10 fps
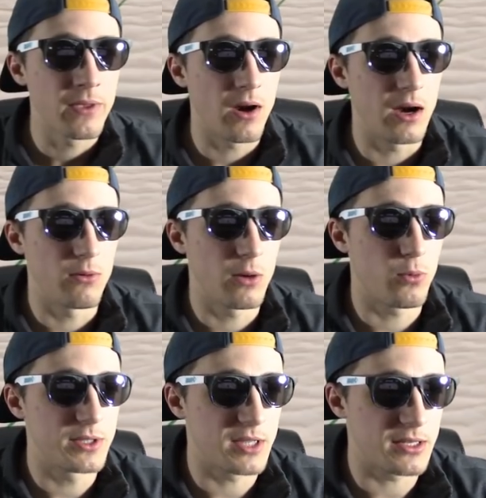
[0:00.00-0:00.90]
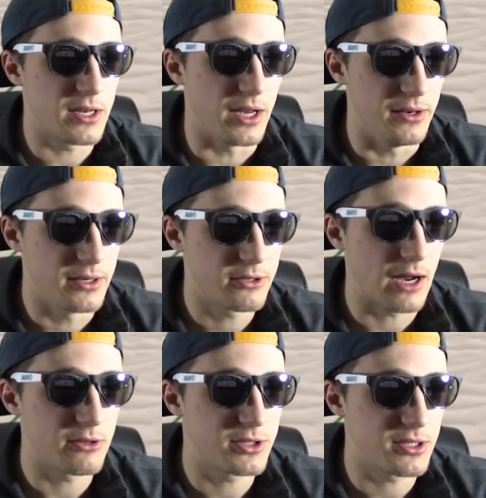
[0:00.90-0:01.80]
All right, we're up one set to none.
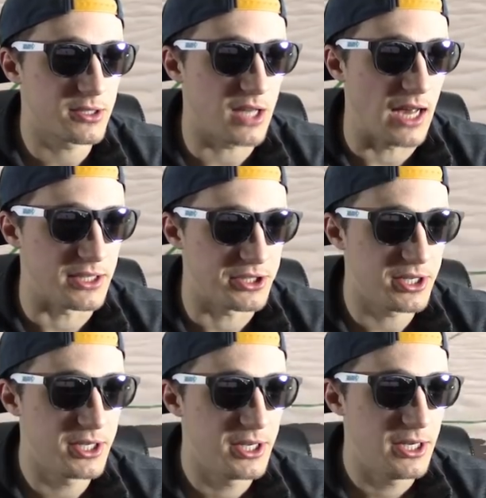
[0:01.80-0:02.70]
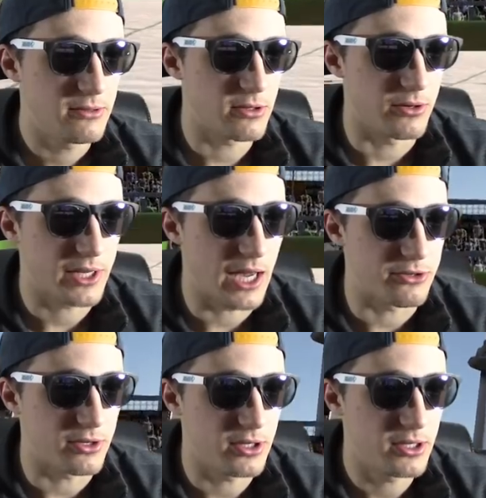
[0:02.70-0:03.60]
Crowd's silent. We're going to
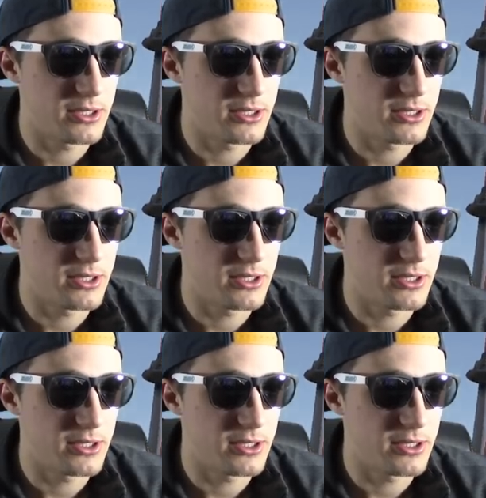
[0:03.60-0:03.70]
Cantrell.